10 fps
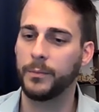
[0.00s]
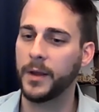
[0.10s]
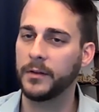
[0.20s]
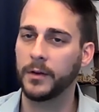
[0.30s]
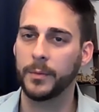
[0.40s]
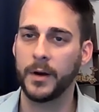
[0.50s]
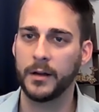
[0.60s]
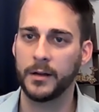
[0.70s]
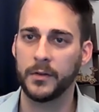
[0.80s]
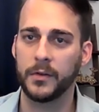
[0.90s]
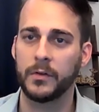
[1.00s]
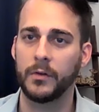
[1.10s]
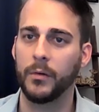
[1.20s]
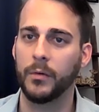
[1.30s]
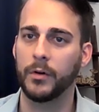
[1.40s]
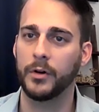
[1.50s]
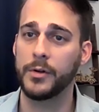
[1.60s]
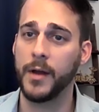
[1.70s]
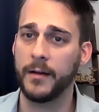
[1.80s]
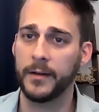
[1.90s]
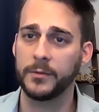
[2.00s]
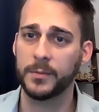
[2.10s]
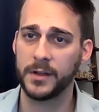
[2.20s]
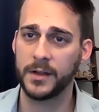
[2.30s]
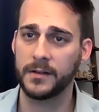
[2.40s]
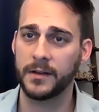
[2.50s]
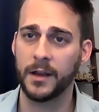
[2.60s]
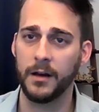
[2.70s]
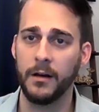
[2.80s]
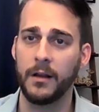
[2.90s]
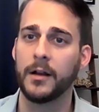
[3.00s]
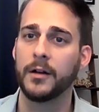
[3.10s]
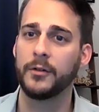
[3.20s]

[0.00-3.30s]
basic products or you have expertise in,